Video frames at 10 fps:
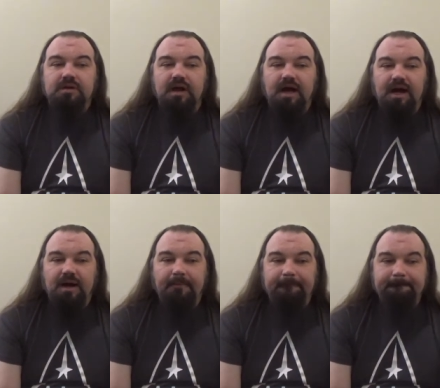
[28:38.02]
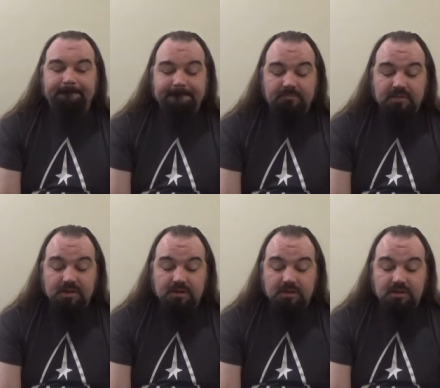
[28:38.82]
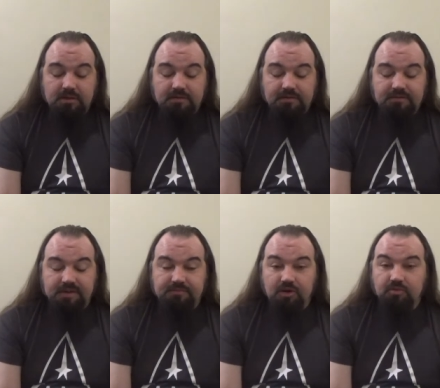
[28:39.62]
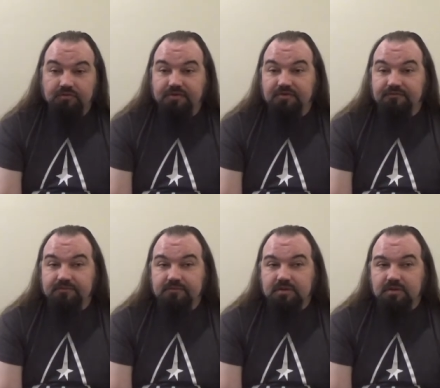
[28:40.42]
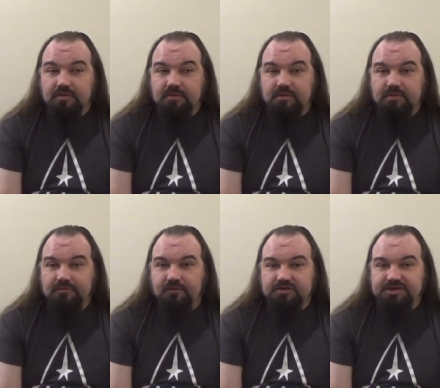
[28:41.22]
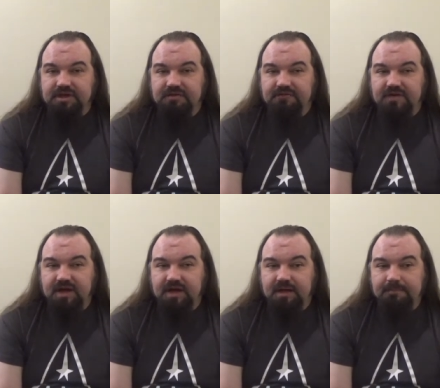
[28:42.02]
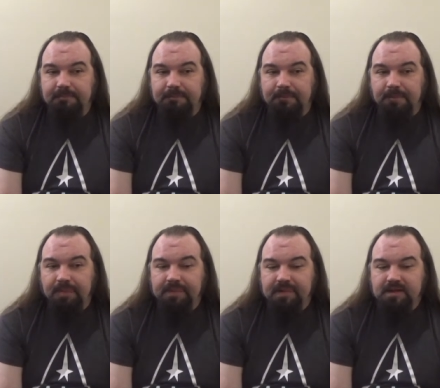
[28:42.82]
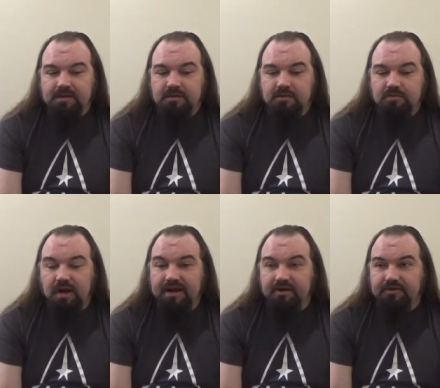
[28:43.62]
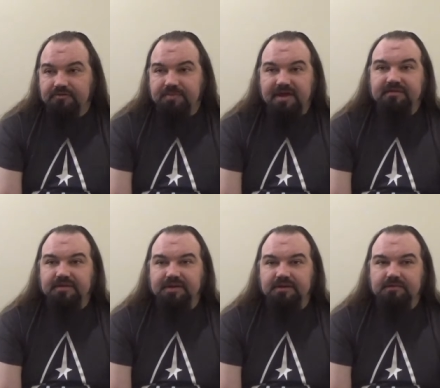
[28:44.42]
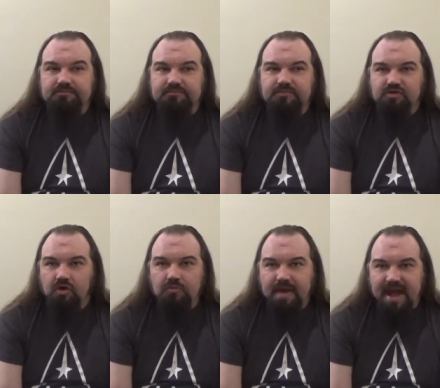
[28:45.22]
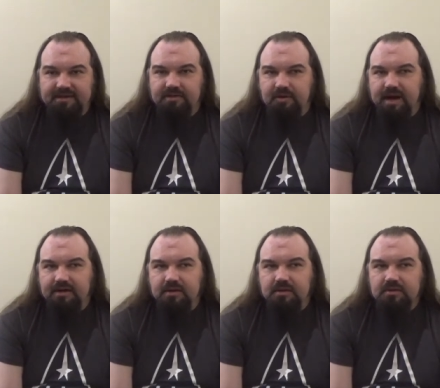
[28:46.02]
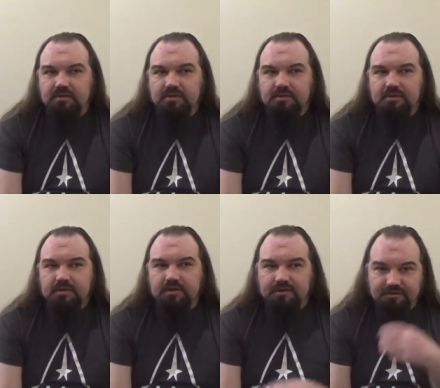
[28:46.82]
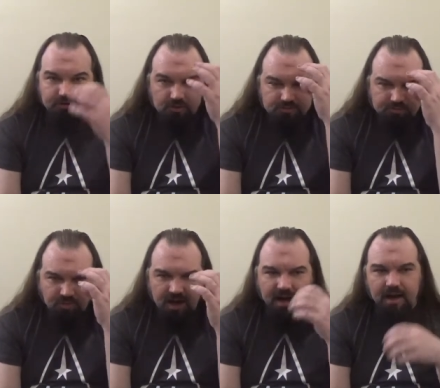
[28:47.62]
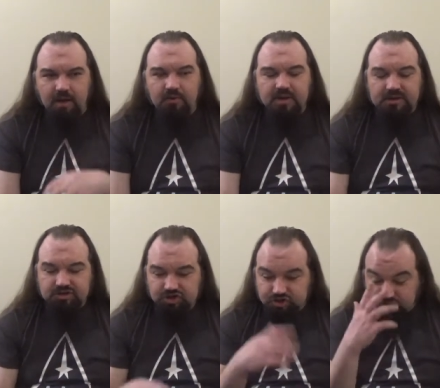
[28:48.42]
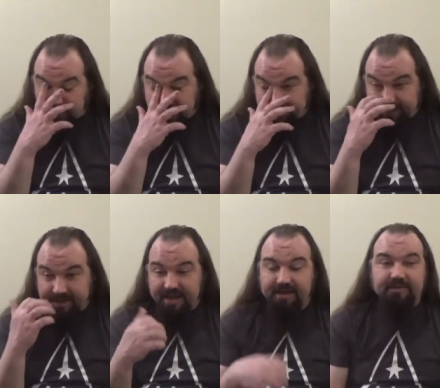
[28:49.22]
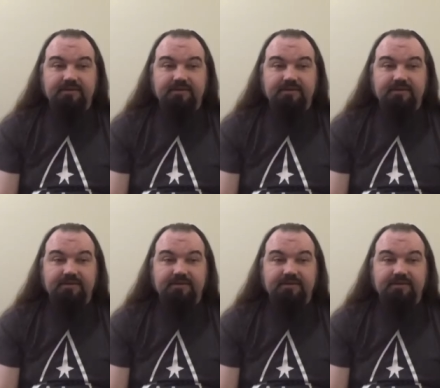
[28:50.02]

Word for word: Um, the protomorphosis version of uh, Riker is basically Cro-Magnon Riker, sloped brow, trying to get